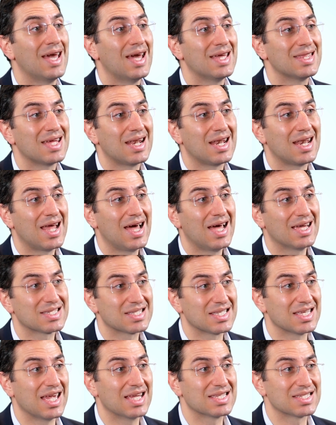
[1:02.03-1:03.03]
And then
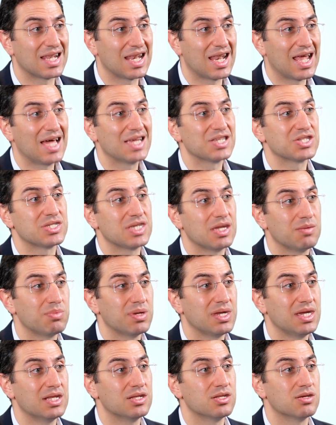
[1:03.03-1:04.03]
lastly, as a last step
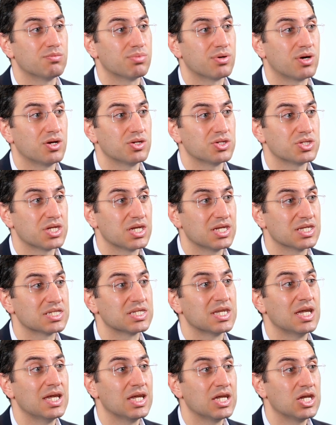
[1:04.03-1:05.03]
in the
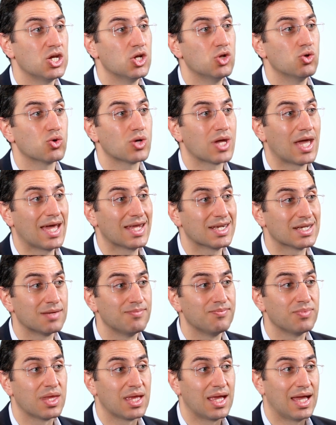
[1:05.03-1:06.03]
process, you look at
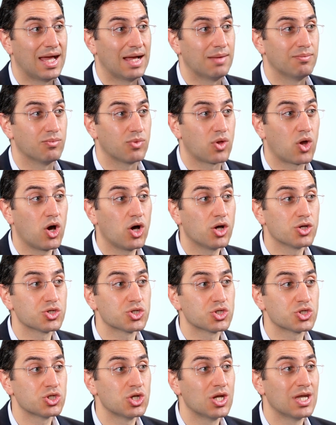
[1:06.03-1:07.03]

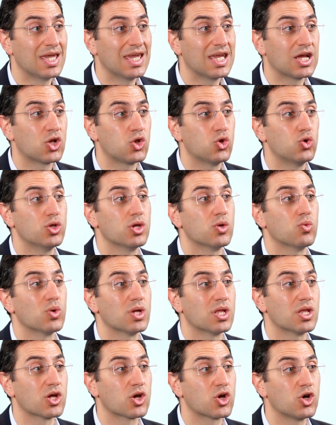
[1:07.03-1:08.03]
costs, including
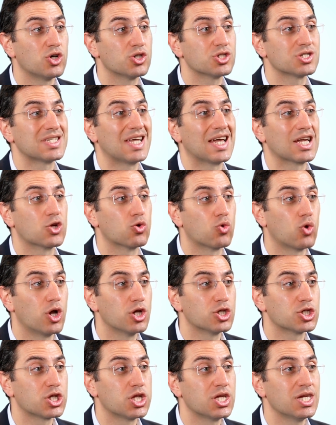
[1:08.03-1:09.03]
whether the costs are
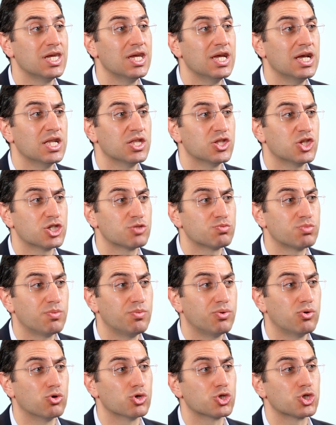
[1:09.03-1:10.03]
grossly
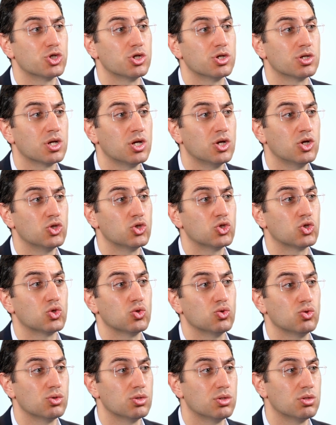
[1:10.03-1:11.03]
disproportionate
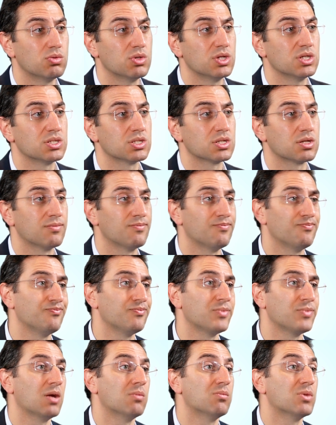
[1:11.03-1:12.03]
to the risk. The
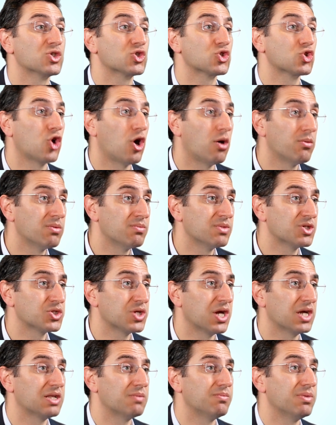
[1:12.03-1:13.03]
most common
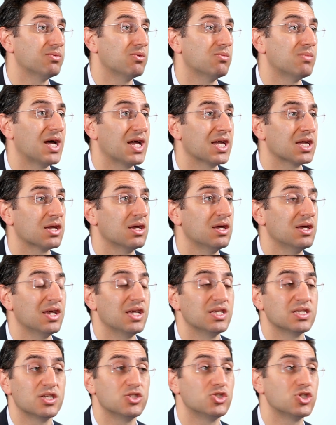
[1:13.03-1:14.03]
mistake that people make
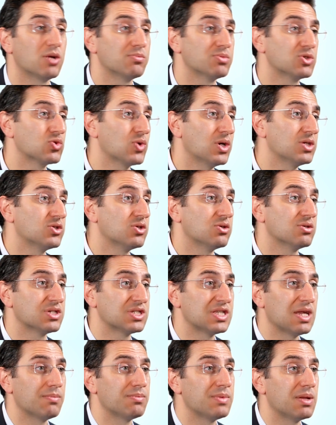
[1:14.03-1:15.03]
is they jump straight to
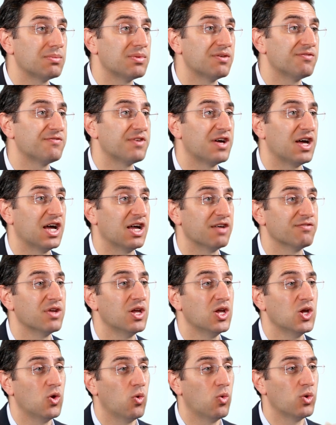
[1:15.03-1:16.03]
step number 5
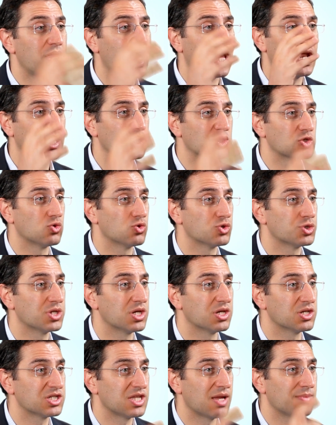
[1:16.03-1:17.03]
without
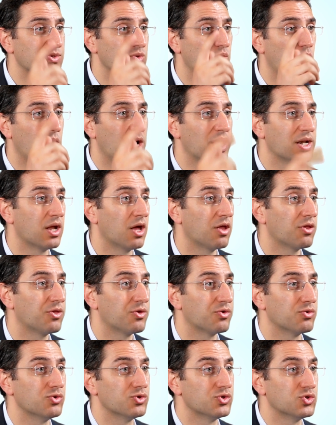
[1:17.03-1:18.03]
exhausting steps 1
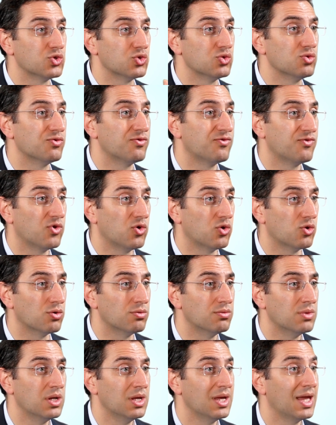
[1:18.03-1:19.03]
through to 4.
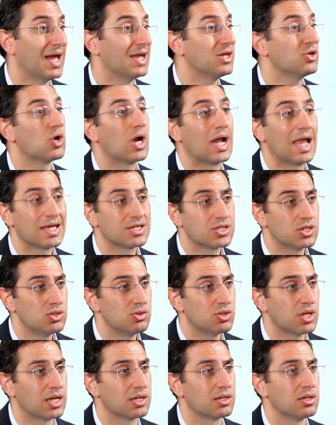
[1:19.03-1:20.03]
And you're not allowed to
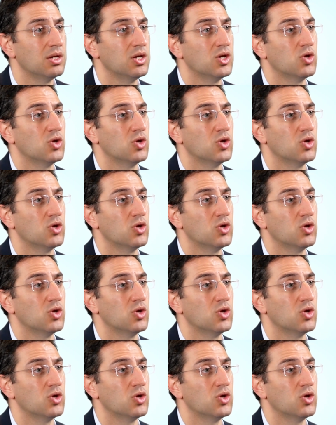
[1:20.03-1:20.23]
do that.